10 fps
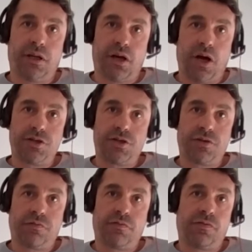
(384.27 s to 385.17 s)

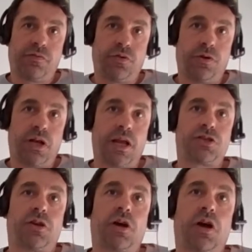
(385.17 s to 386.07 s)
hydrogen through
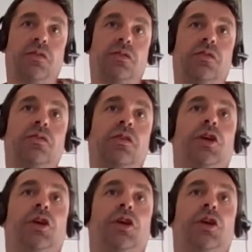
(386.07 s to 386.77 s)
electrolyzers.